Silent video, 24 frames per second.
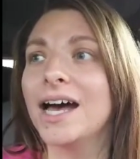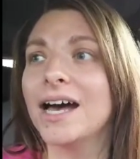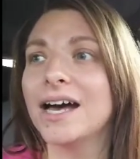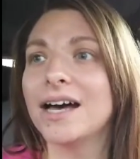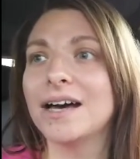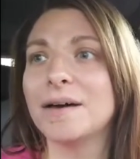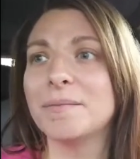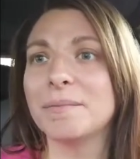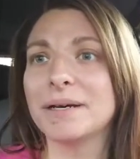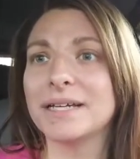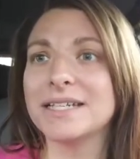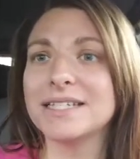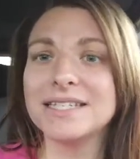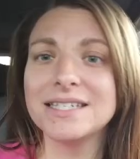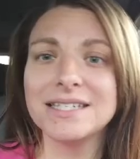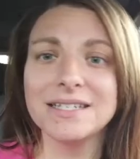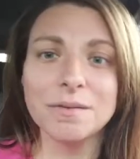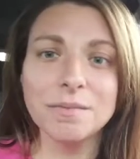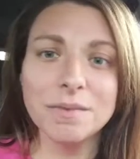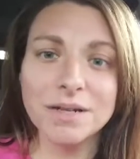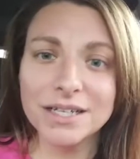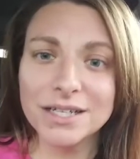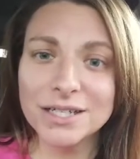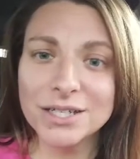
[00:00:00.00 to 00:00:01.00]
Um, my
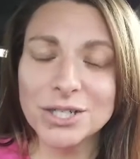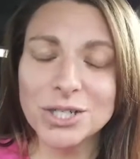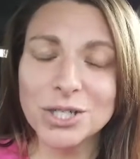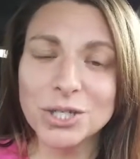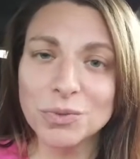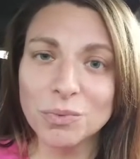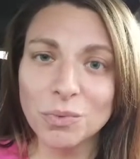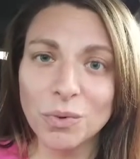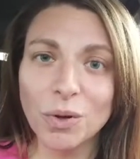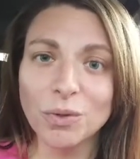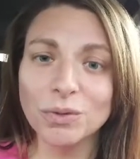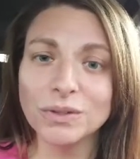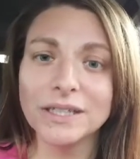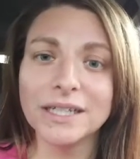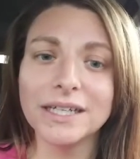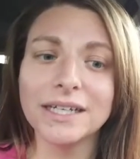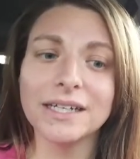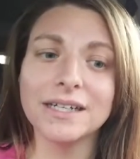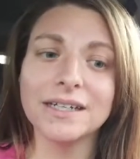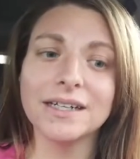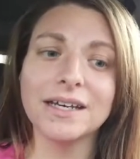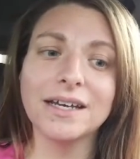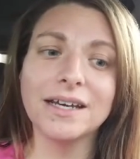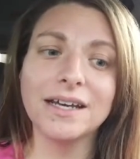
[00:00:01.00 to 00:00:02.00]
stomach is
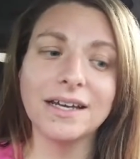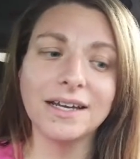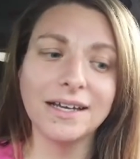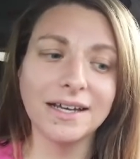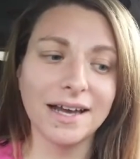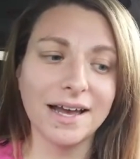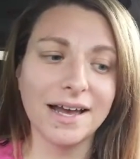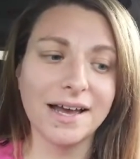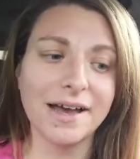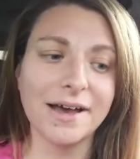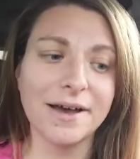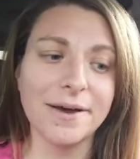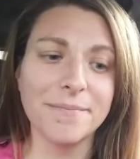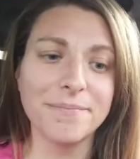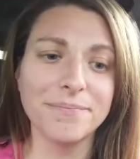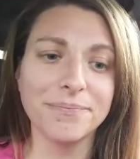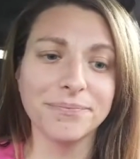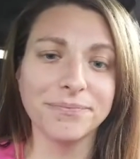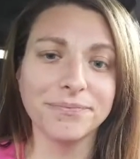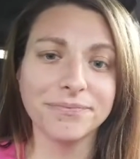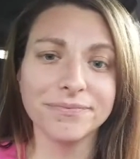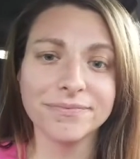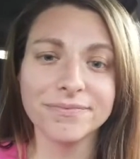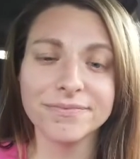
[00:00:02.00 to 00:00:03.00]
swollen
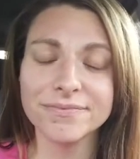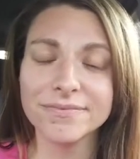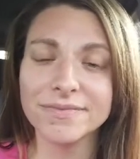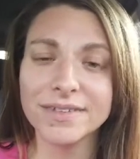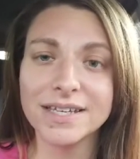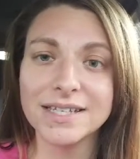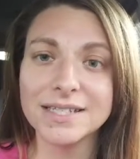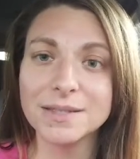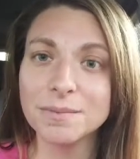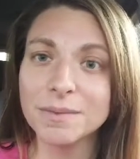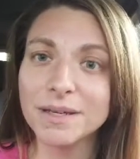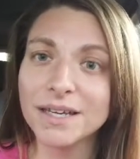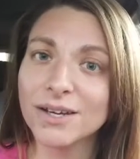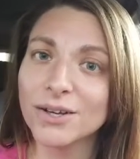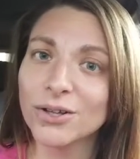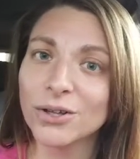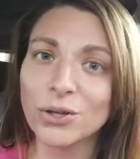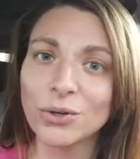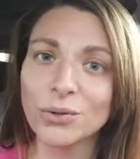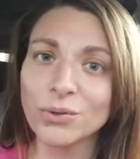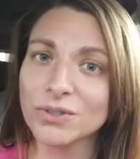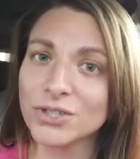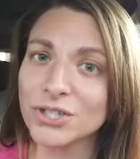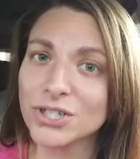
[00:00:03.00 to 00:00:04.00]
because um, me and
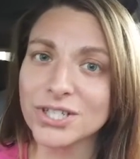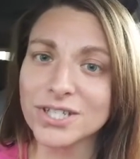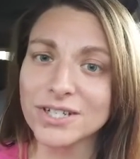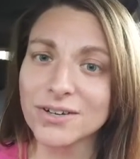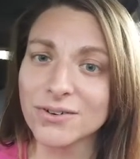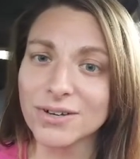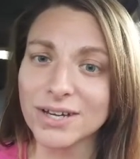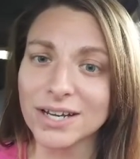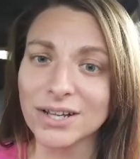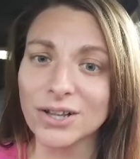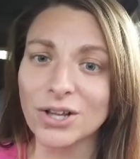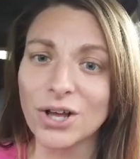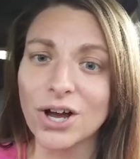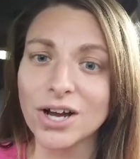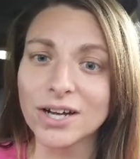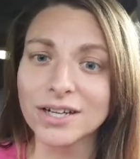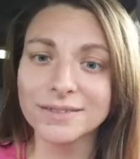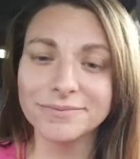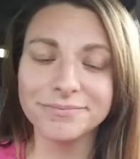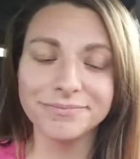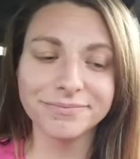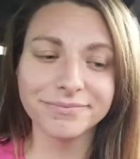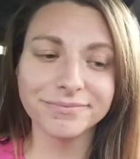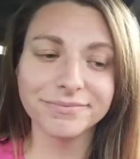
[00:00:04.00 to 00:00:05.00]
gluten just don't get along.